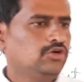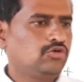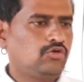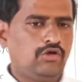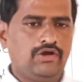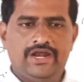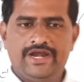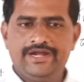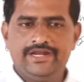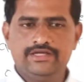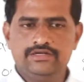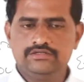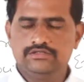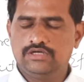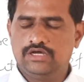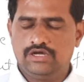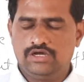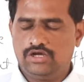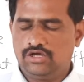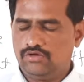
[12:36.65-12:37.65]
colloidal
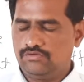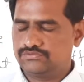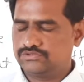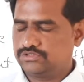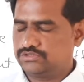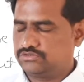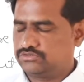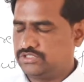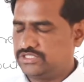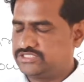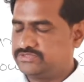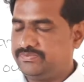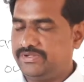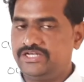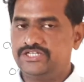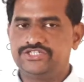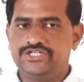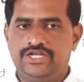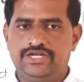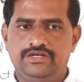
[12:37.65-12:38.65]

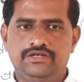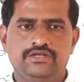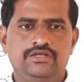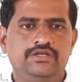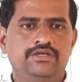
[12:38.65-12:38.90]
suspension,